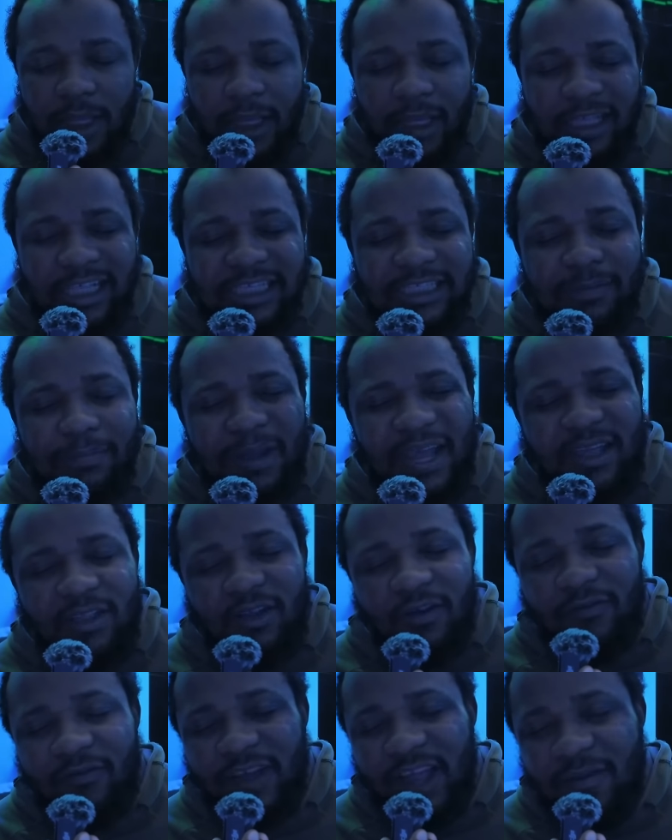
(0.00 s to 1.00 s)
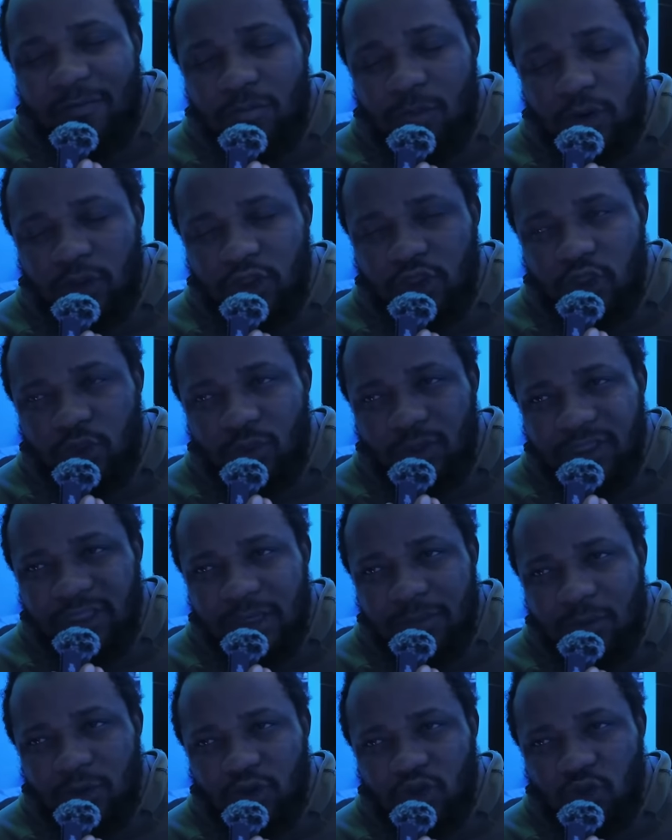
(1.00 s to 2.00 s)
In the span of five months, she was
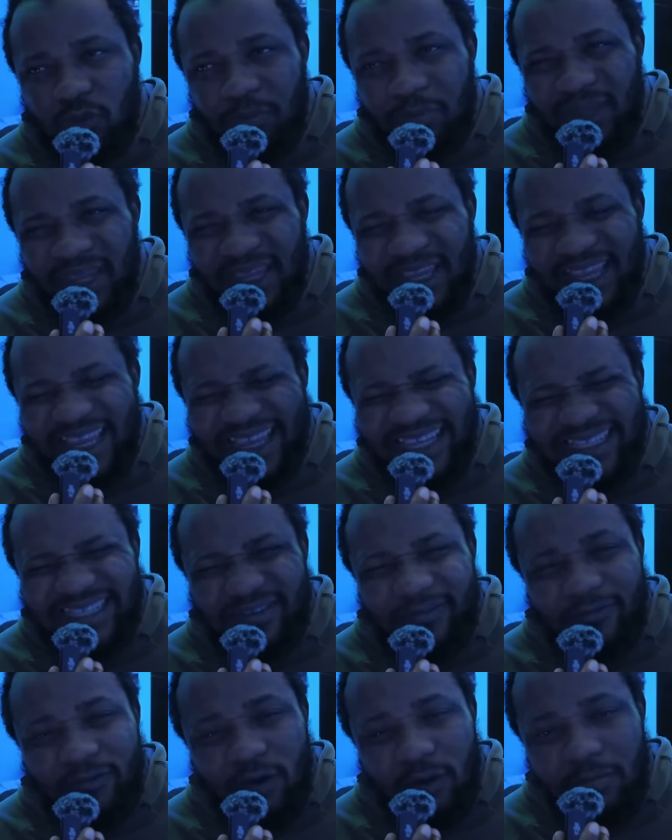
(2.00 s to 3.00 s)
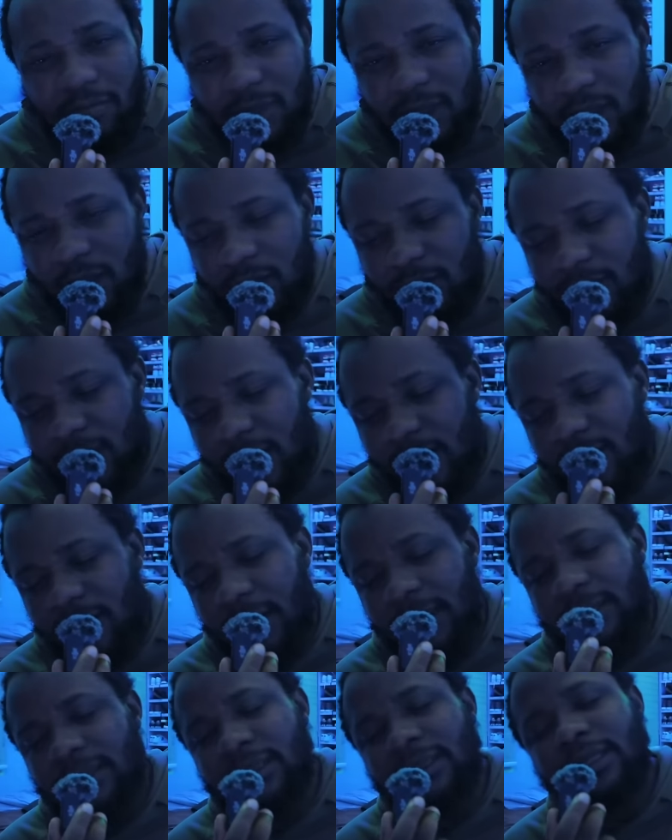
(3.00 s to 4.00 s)
able to pay eighty-four million
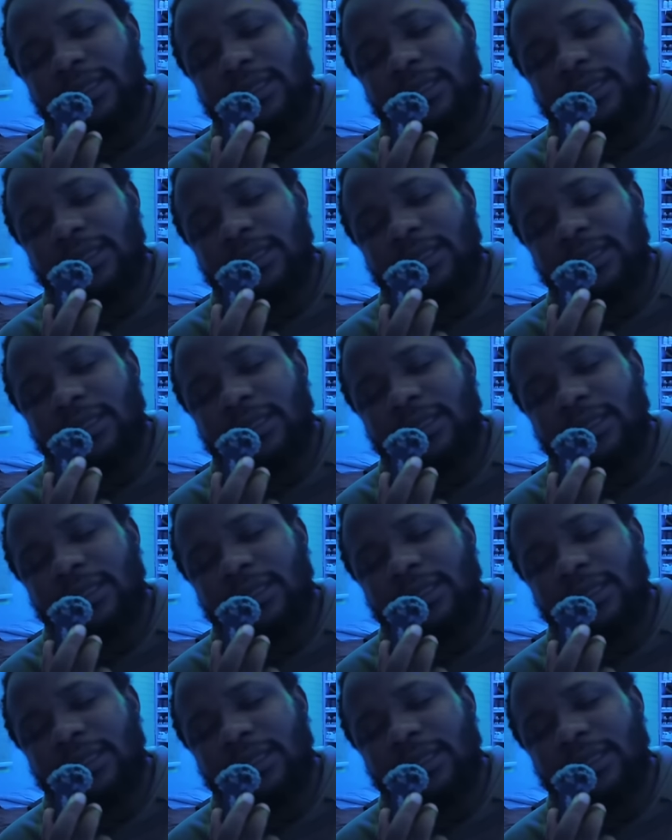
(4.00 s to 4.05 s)
naira.